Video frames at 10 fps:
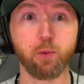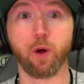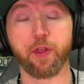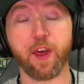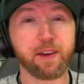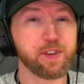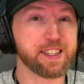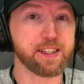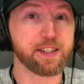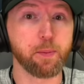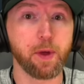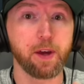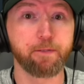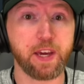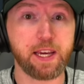Well, think of a system that
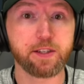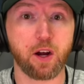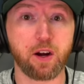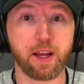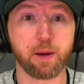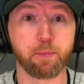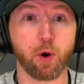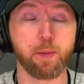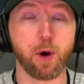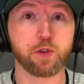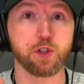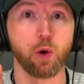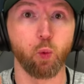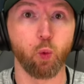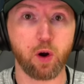feeds on and promotes the
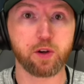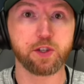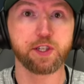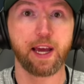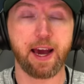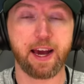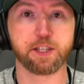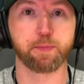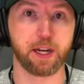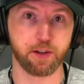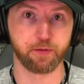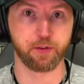worst aspects of